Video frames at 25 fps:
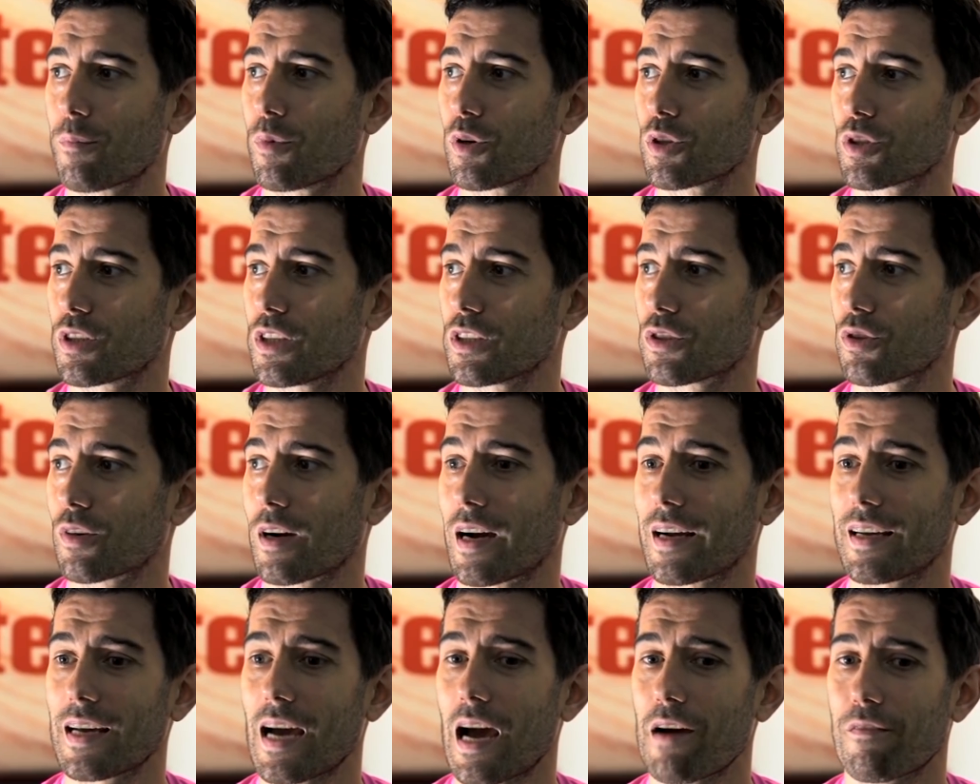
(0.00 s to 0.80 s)
more season.
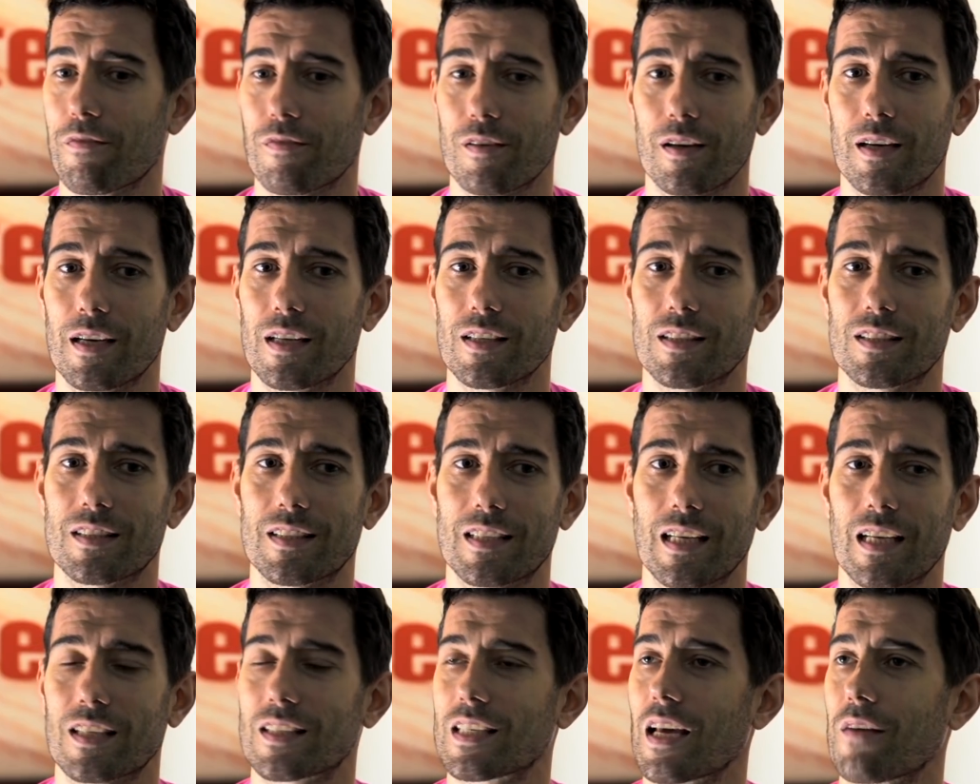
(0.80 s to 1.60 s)
I have
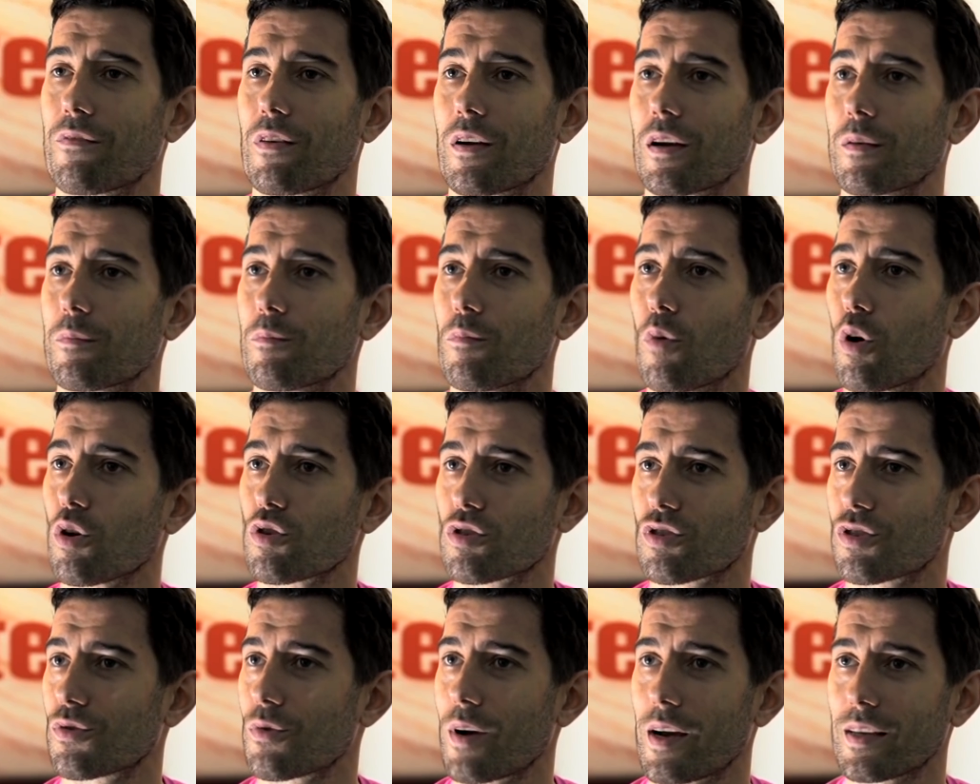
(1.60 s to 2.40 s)
6-7
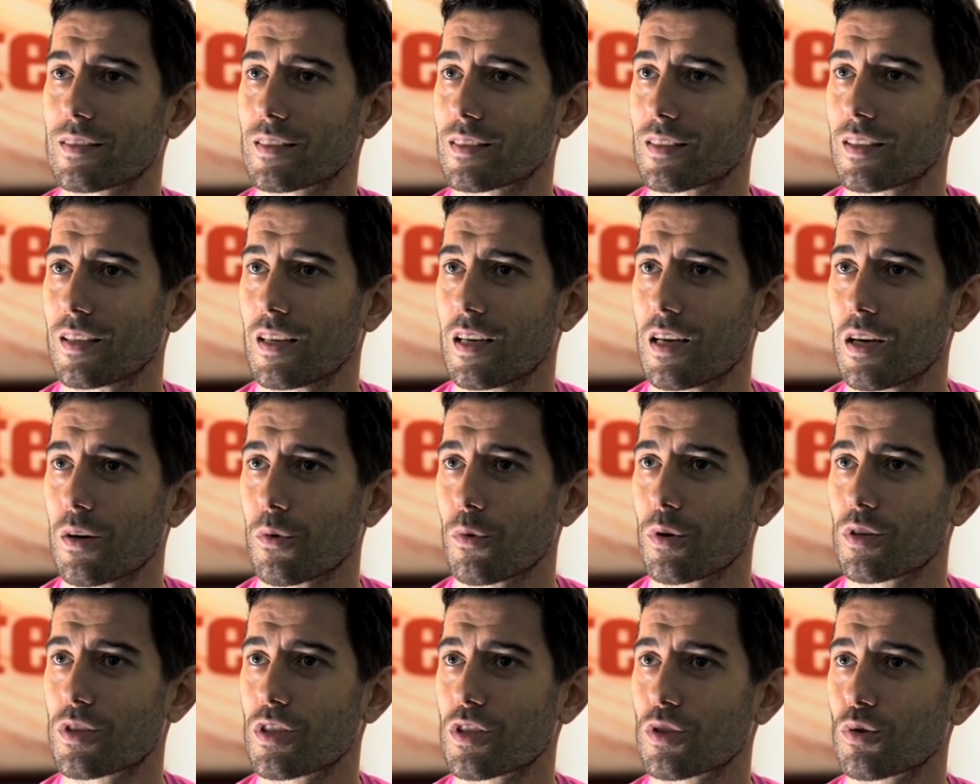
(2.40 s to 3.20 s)
months rest,
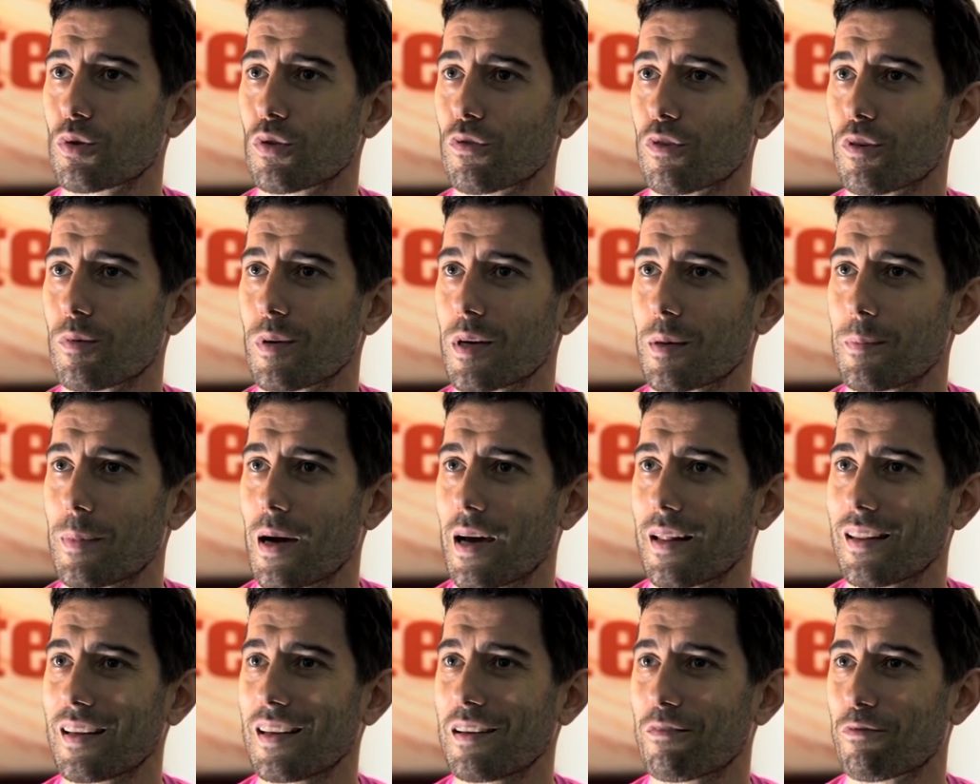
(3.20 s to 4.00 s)
which is good for my
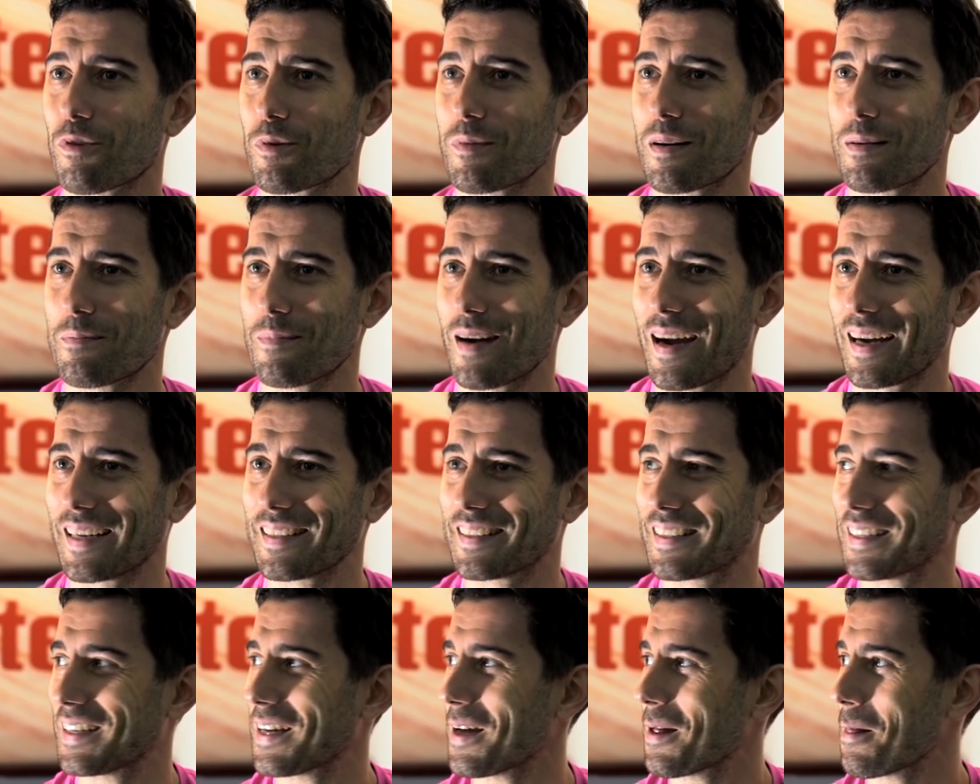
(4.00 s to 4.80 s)
body, for my
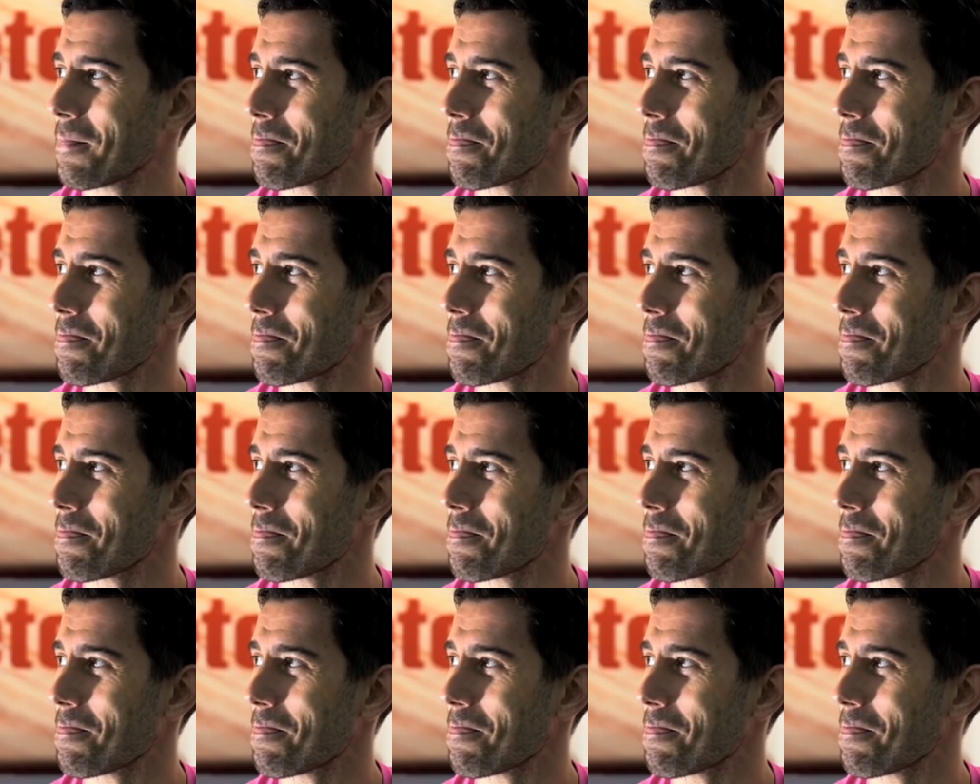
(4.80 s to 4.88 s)
mind.